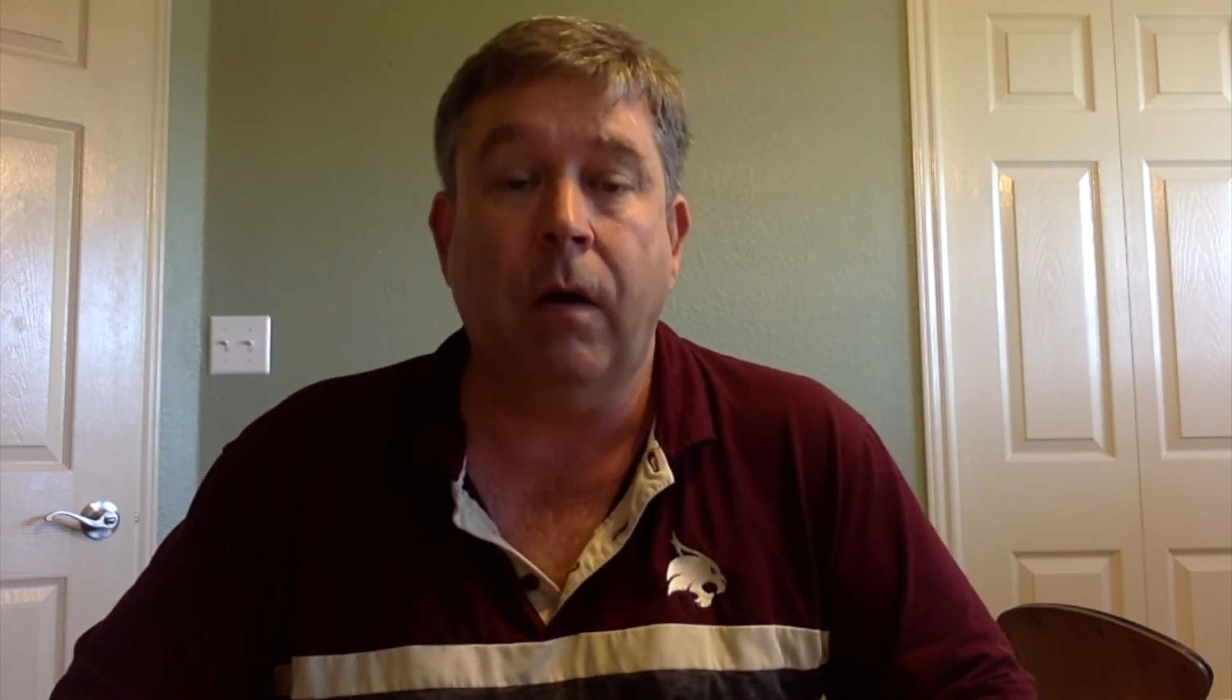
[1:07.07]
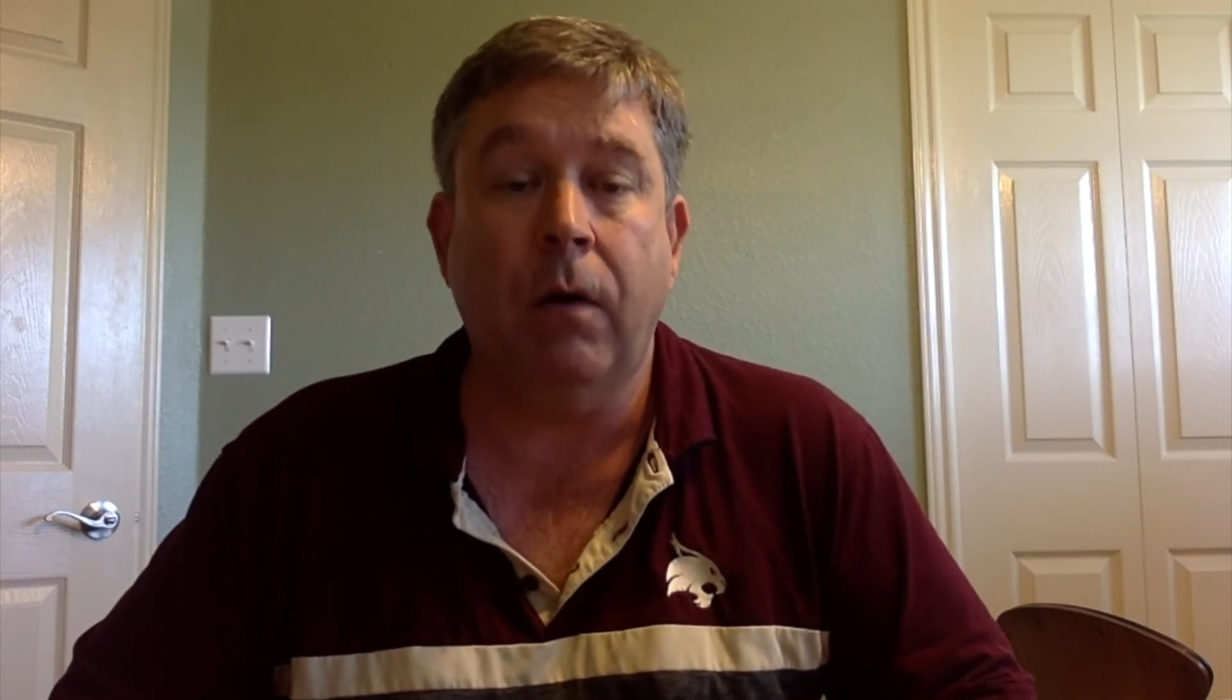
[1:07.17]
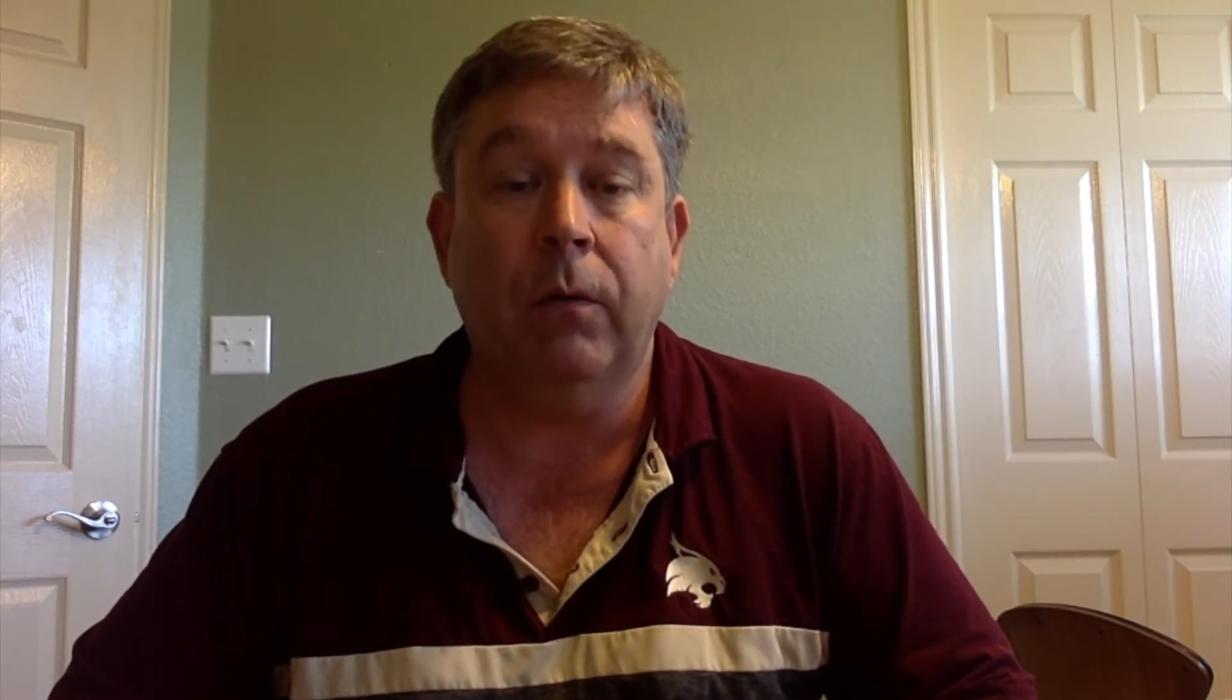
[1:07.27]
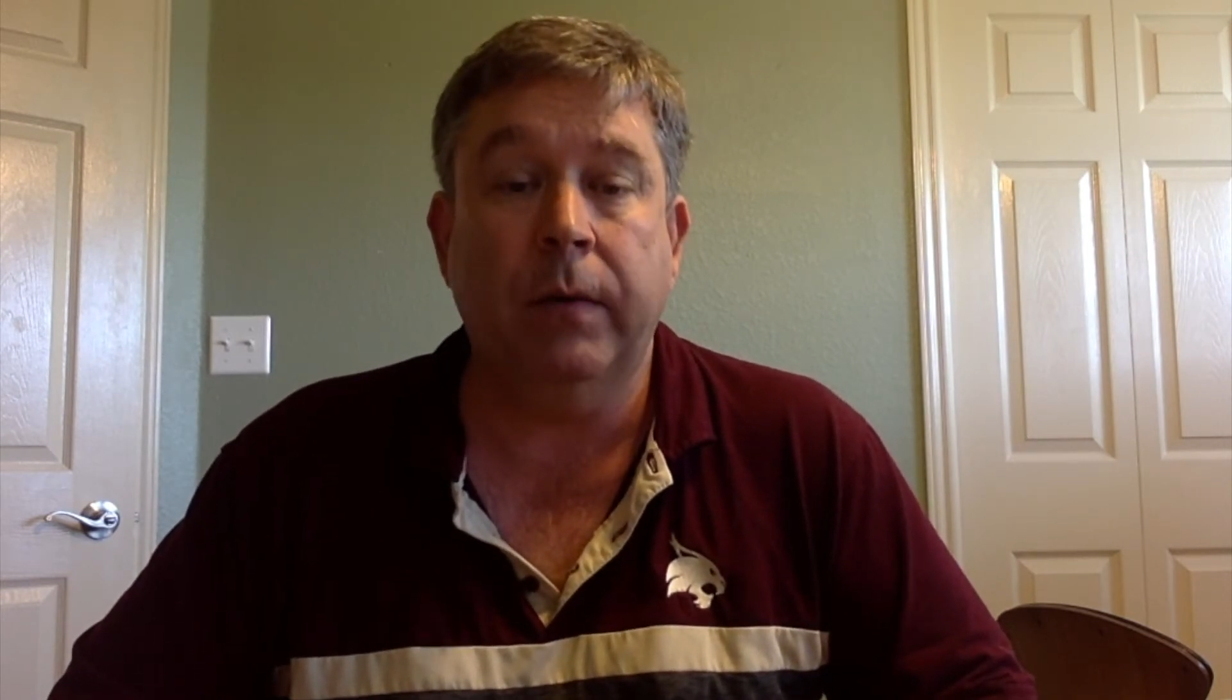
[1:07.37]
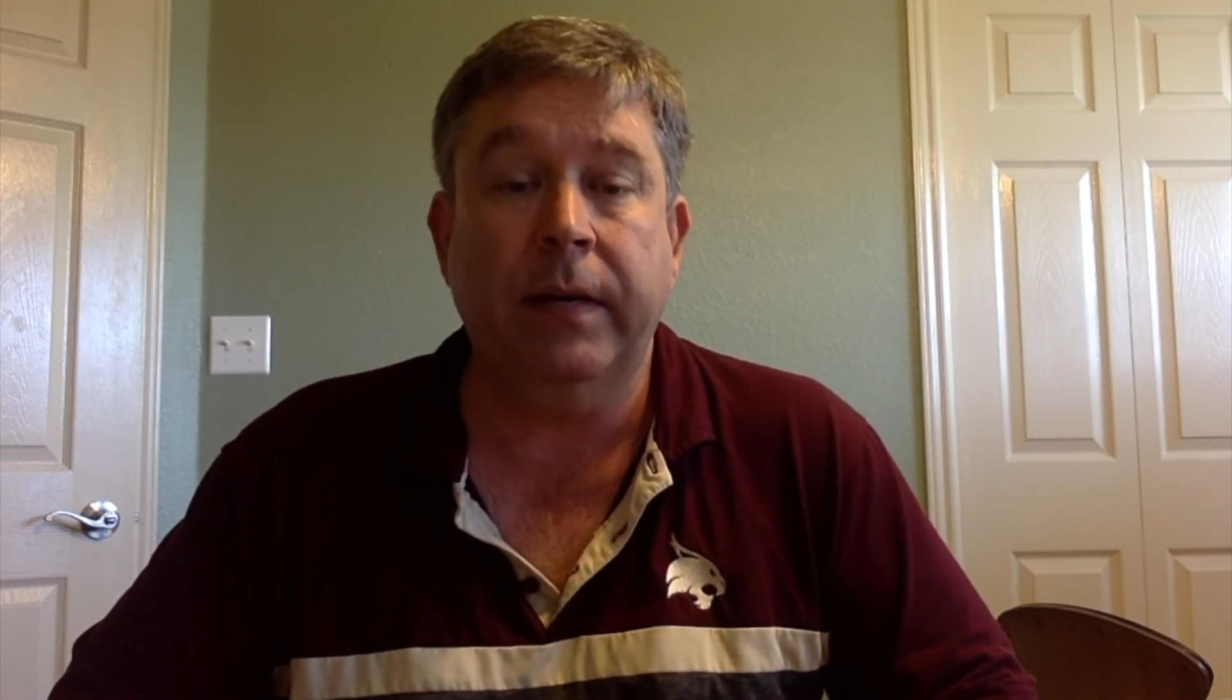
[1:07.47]

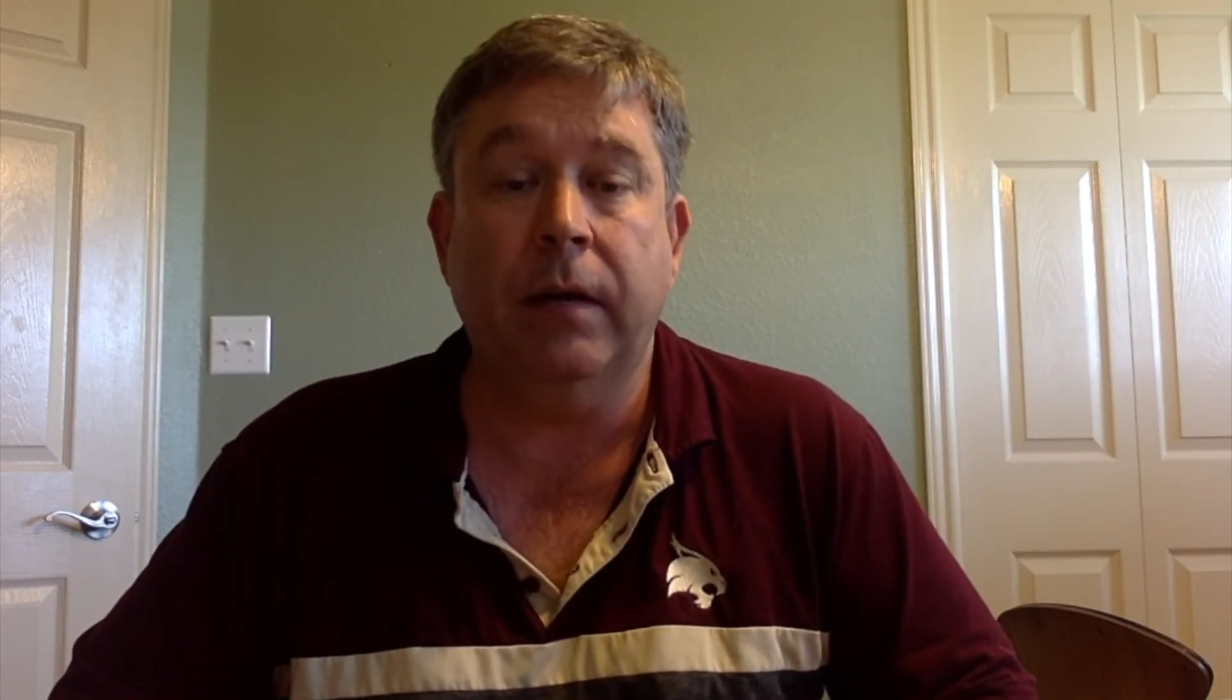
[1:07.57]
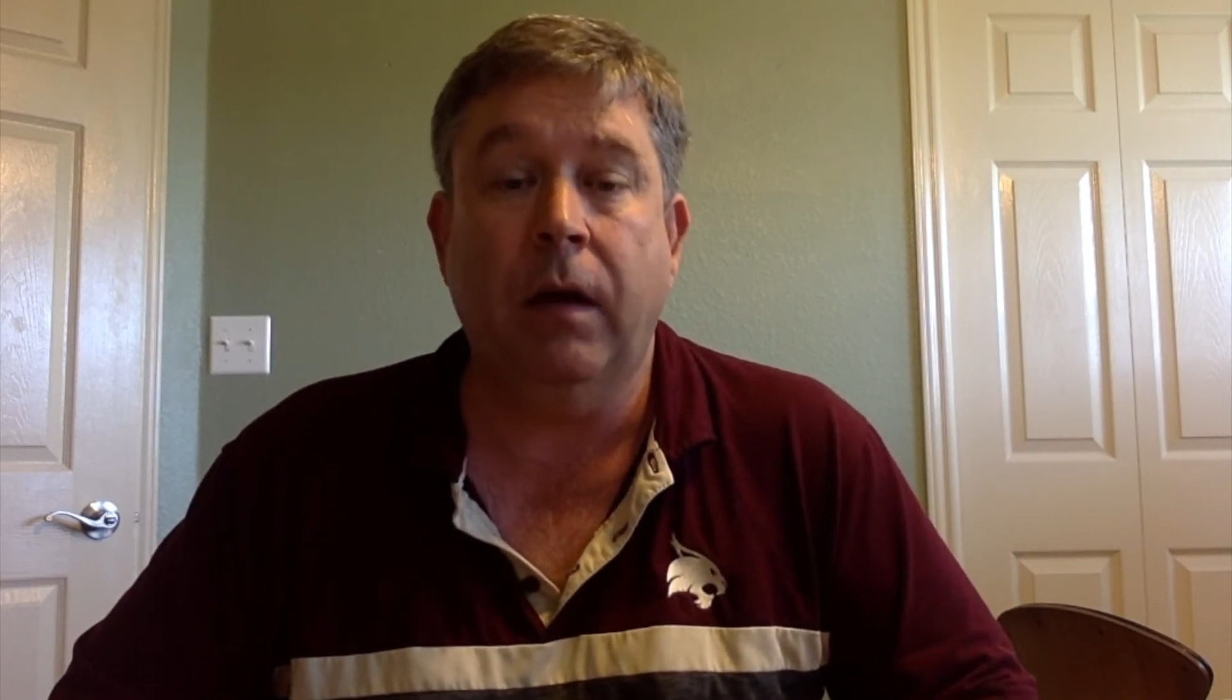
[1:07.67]
already